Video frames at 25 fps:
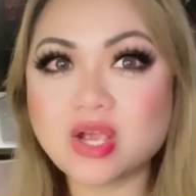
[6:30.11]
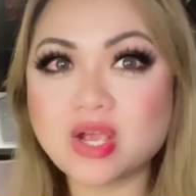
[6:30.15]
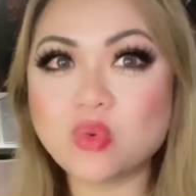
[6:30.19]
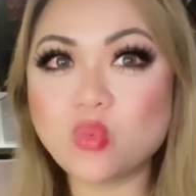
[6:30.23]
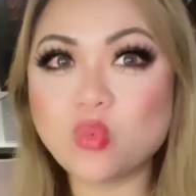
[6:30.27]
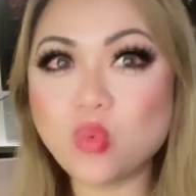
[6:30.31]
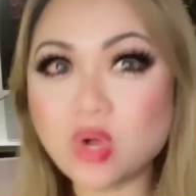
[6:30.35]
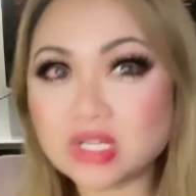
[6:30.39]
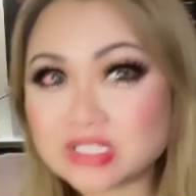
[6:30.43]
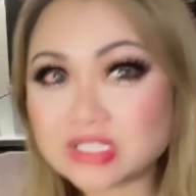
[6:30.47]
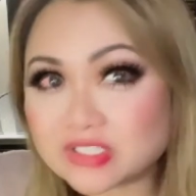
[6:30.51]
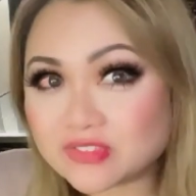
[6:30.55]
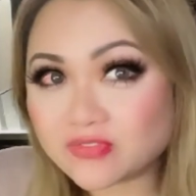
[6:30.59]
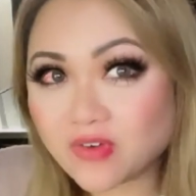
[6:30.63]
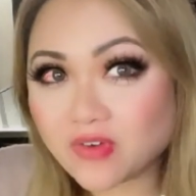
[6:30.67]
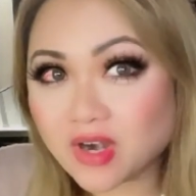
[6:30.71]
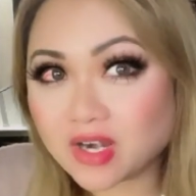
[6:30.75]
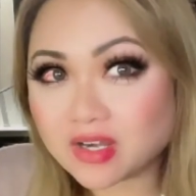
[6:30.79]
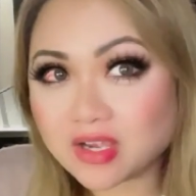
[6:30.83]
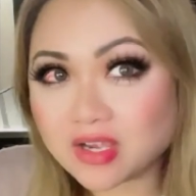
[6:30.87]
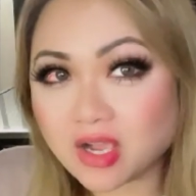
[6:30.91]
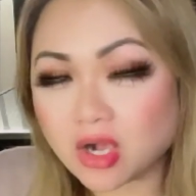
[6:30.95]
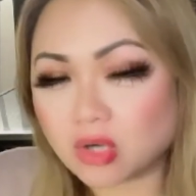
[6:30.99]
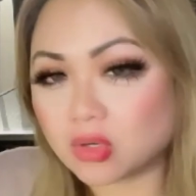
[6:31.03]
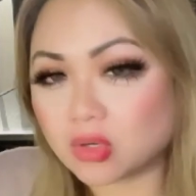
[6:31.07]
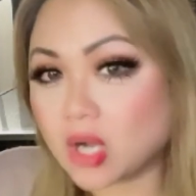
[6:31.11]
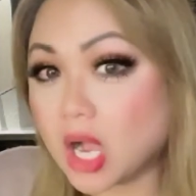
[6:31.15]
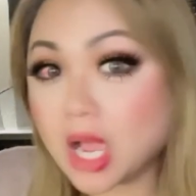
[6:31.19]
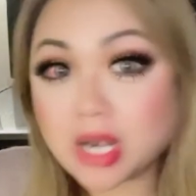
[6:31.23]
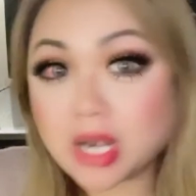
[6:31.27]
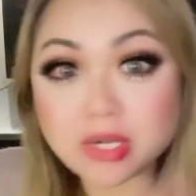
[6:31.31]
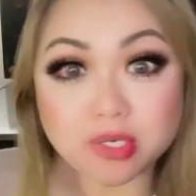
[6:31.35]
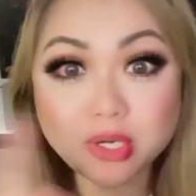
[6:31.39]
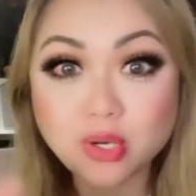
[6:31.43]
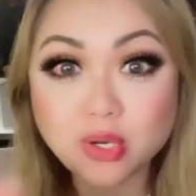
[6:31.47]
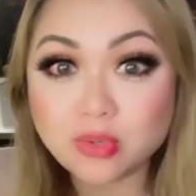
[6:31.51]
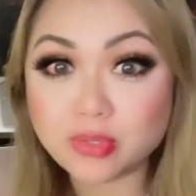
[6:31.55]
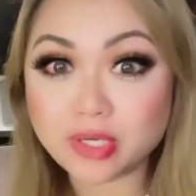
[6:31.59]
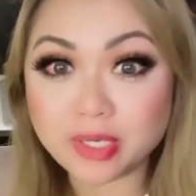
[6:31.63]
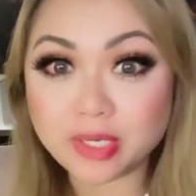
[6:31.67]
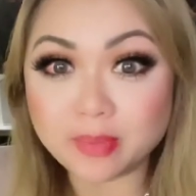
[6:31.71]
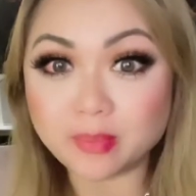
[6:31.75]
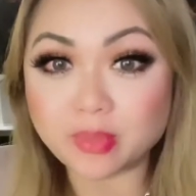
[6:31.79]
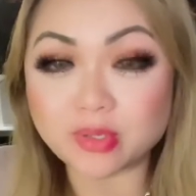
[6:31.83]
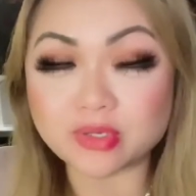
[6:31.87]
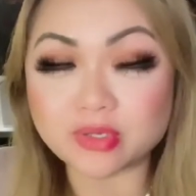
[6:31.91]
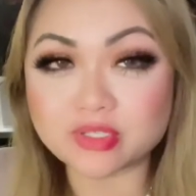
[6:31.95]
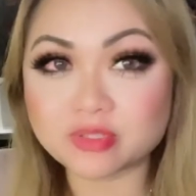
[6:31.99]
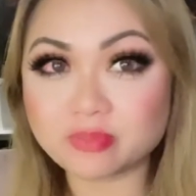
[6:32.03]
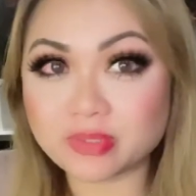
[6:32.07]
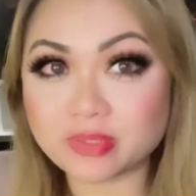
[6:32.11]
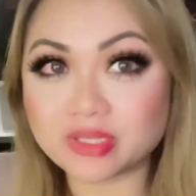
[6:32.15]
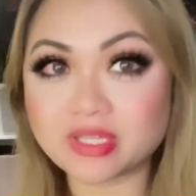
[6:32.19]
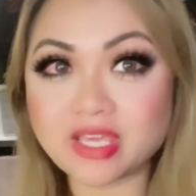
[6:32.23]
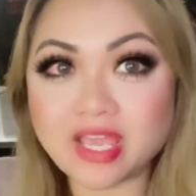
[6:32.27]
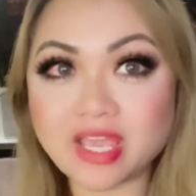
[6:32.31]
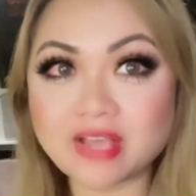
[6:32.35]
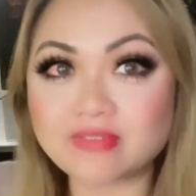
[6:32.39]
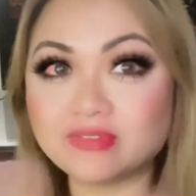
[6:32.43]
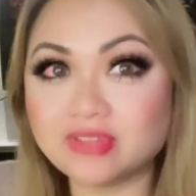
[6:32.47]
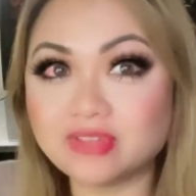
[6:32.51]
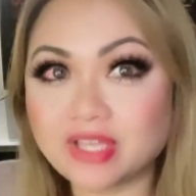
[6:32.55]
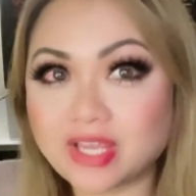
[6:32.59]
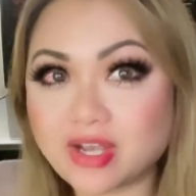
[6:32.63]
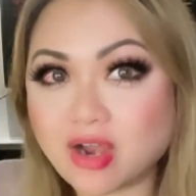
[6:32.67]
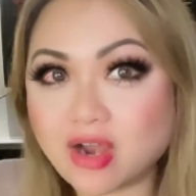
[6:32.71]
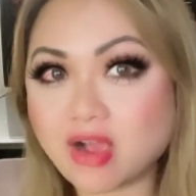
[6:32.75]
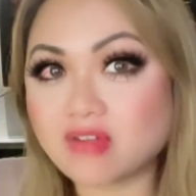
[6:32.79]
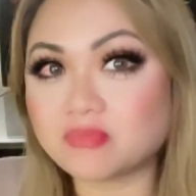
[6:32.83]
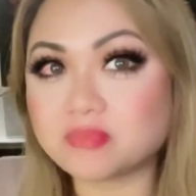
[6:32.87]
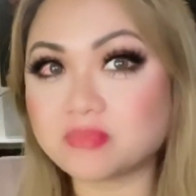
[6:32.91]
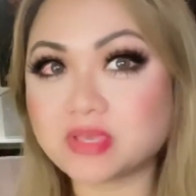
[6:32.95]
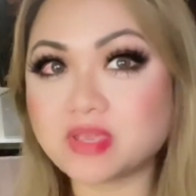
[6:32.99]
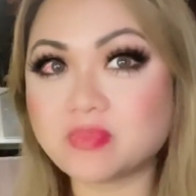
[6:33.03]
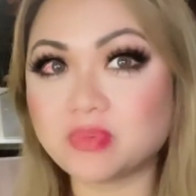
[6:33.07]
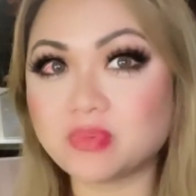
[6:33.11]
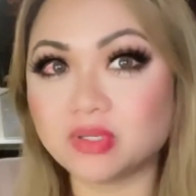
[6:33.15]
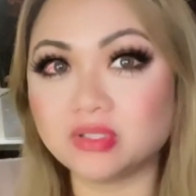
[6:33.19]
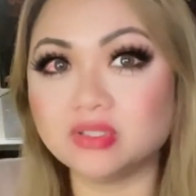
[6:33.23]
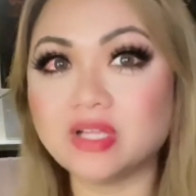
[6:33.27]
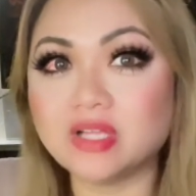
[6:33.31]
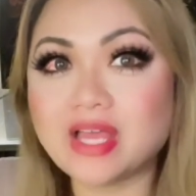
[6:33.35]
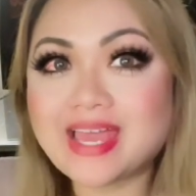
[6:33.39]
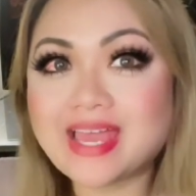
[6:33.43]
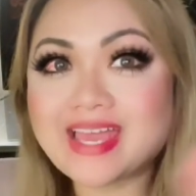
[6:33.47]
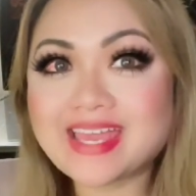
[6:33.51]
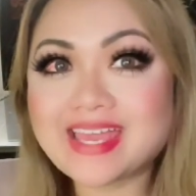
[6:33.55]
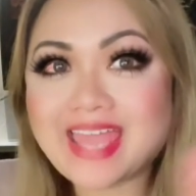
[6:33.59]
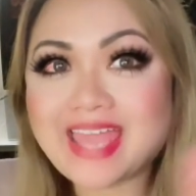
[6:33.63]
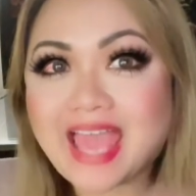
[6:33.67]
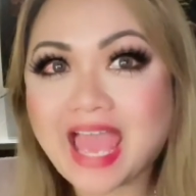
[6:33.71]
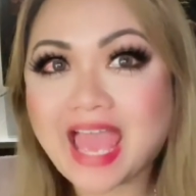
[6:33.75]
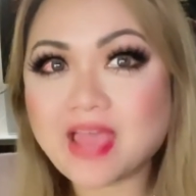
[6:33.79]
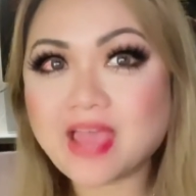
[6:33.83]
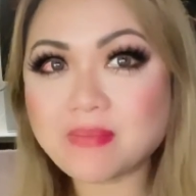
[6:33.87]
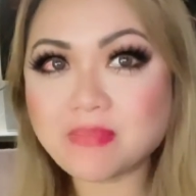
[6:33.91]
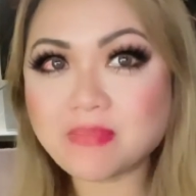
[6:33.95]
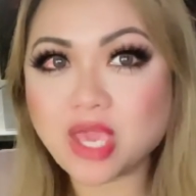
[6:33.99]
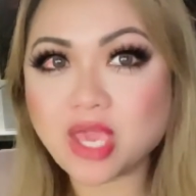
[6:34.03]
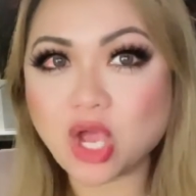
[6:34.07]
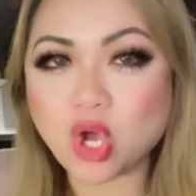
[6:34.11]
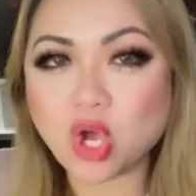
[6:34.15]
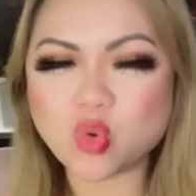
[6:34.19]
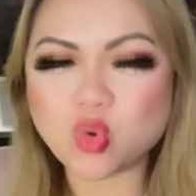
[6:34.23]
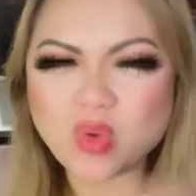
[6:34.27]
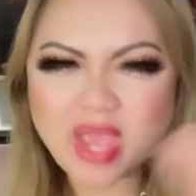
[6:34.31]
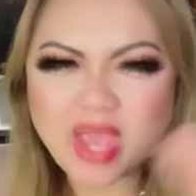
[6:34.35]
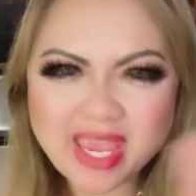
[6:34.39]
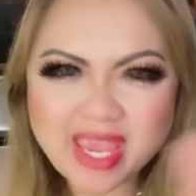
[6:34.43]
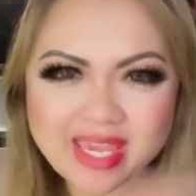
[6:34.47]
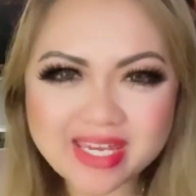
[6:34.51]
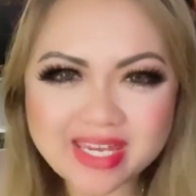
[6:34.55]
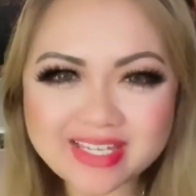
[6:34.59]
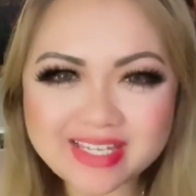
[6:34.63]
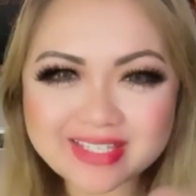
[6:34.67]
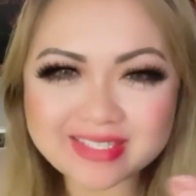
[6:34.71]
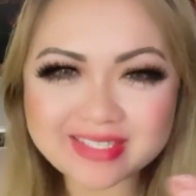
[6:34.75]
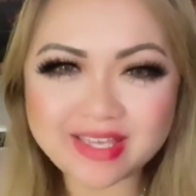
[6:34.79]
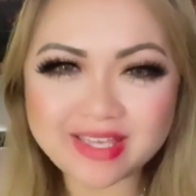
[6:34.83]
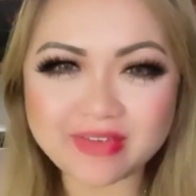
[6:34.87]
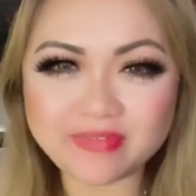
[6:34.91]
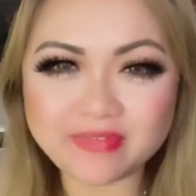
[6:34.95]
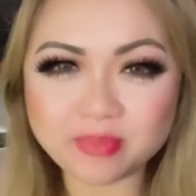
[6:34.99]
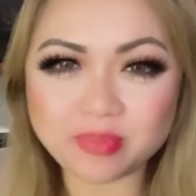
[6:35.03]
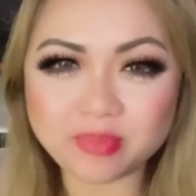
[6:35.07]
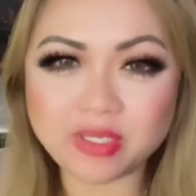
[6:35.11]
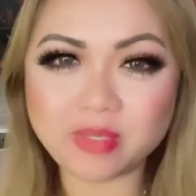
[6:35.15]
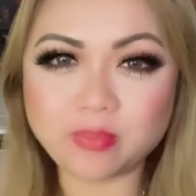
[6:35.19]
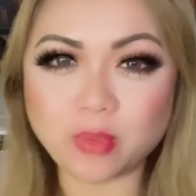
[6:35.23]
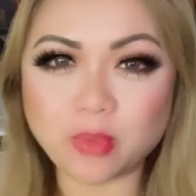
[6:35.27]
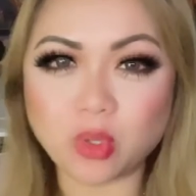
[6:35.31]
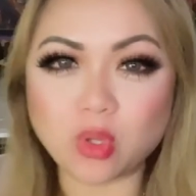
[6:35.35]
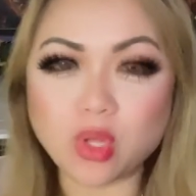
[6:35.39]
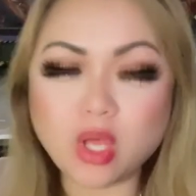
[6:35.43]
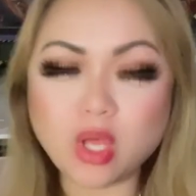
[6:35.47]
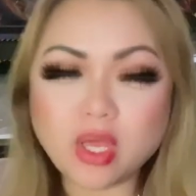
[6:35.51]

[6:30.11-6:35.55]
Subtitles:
Wells Fargo, unknown numbers, but they have laid off people, Cameo 87 people.